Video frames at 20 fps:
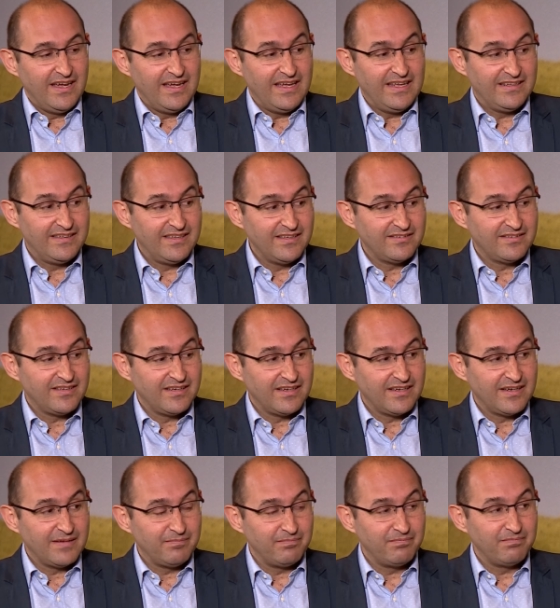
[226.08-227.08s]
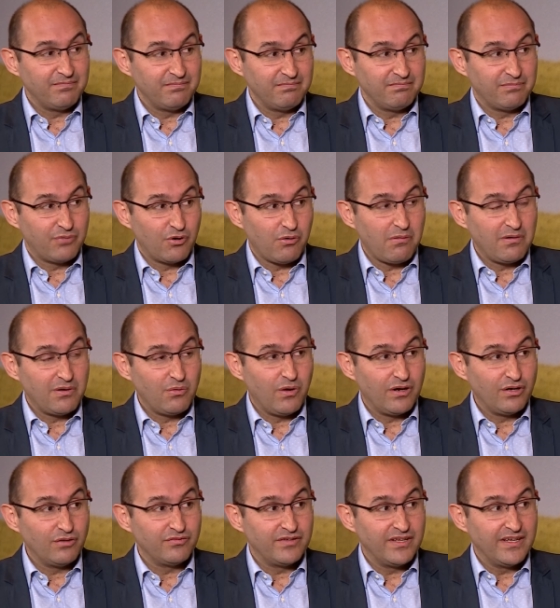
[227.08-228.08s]
It is uh, probably
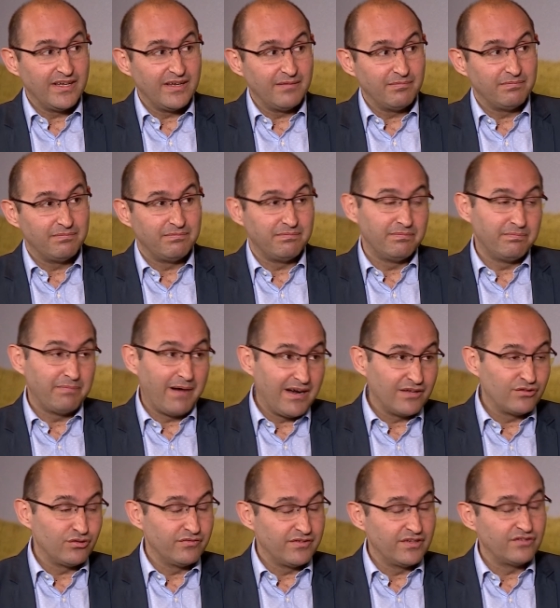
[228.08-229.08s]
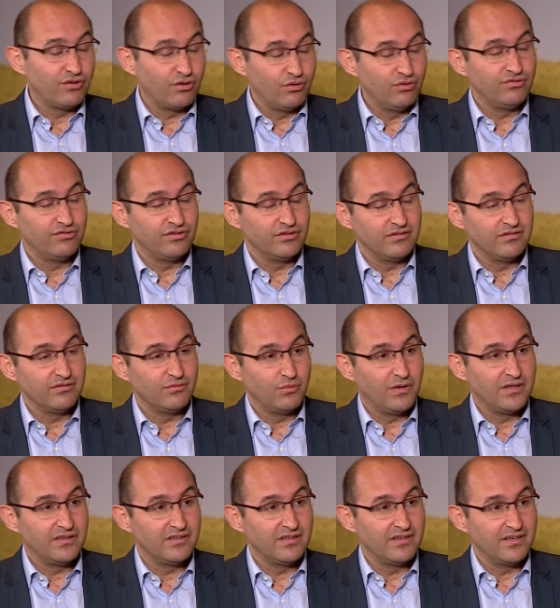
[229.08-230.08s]
one of the part of the solution,
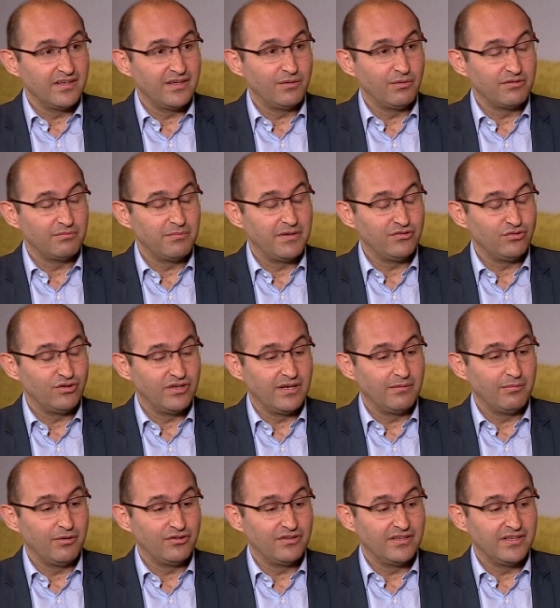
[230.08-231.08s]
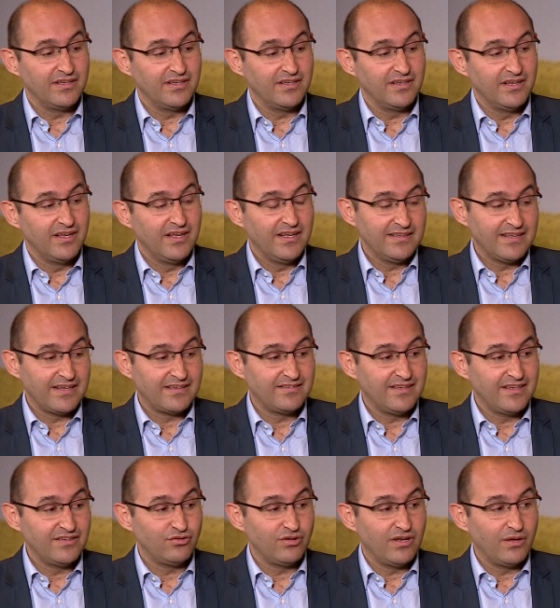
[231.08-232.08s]
what uh, he was mentioning about the
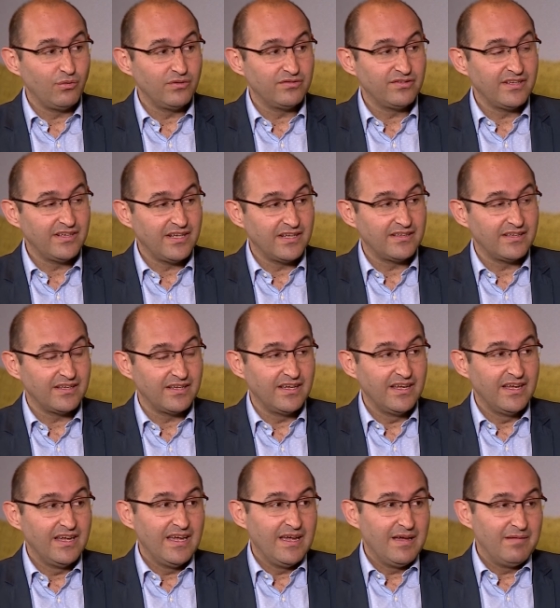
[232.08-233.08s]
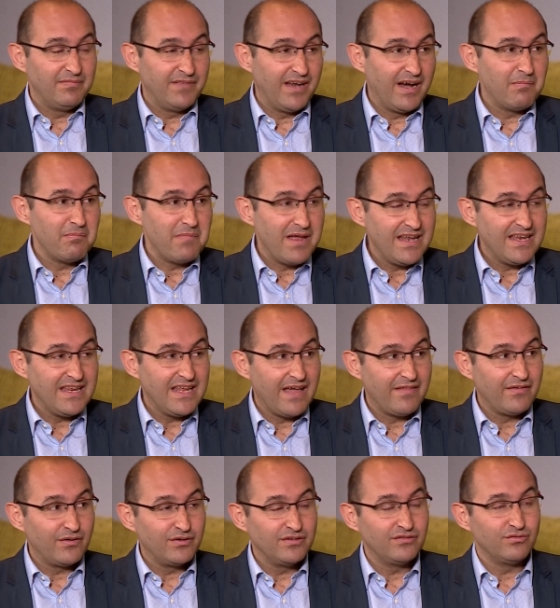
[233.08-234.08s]
taxation. I would say that uh, there are many
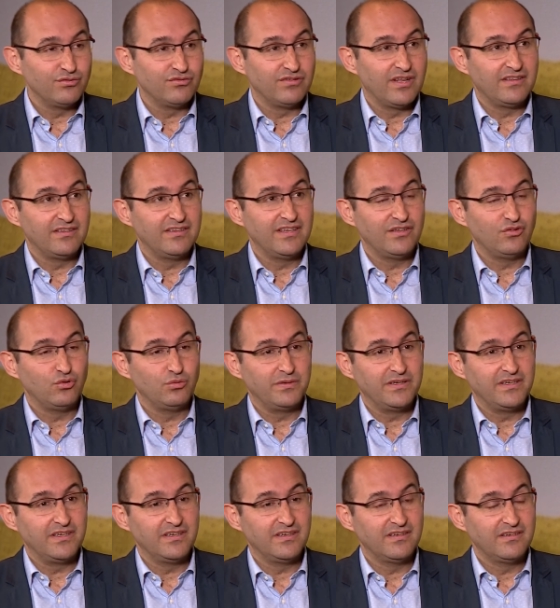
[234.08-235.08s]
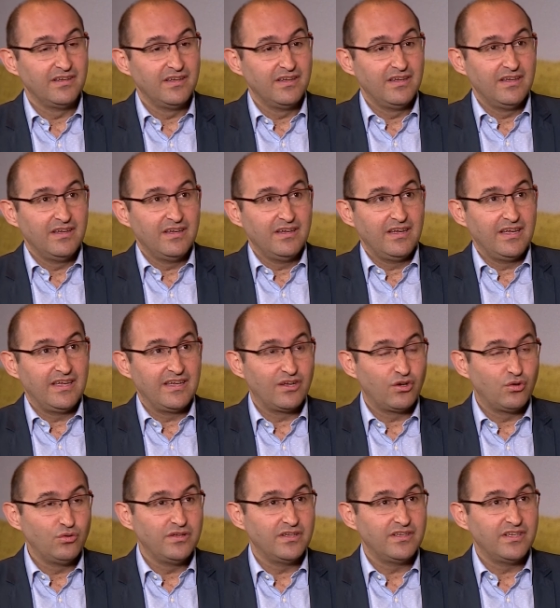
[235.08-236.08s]
other issues that need to be
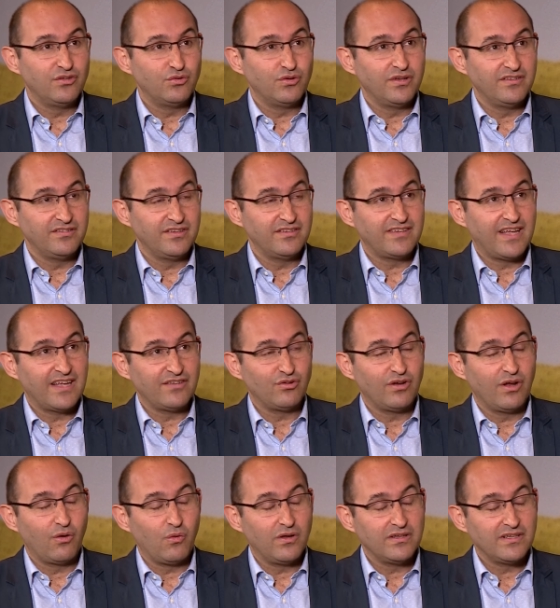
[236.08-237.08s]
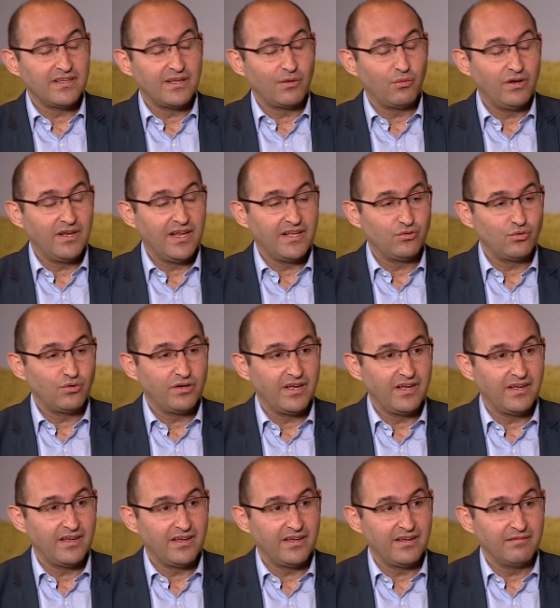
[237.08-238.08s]
included into this discussion, and one that I would like to
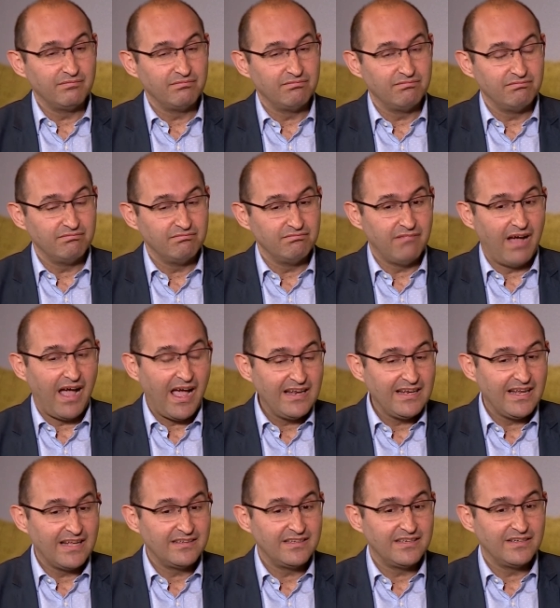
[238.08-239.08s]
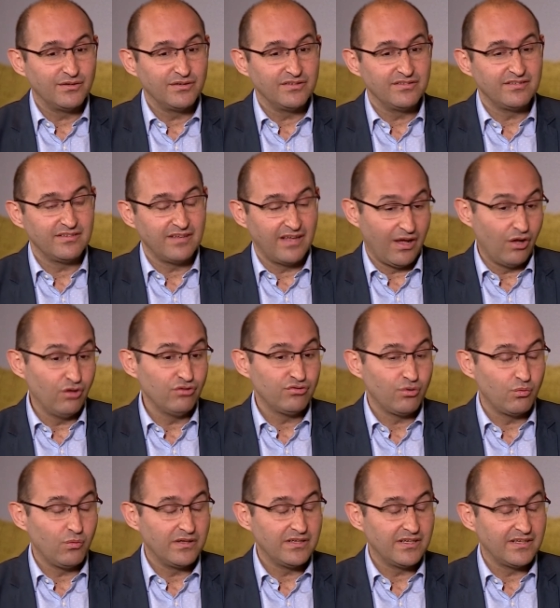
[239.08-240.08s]
highlight here is uh, also
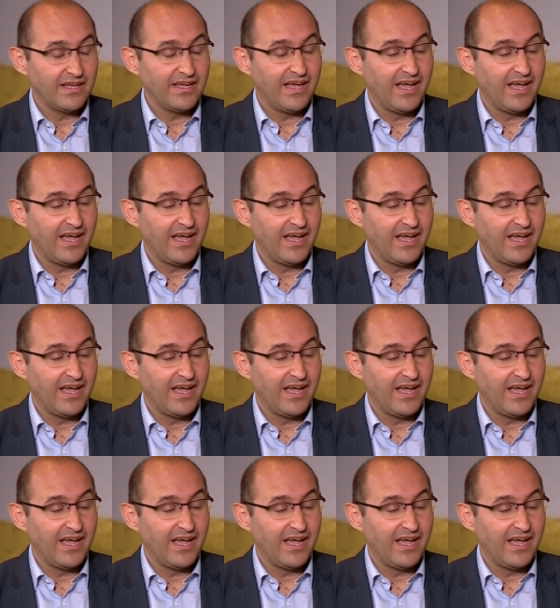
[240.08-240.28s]
one that I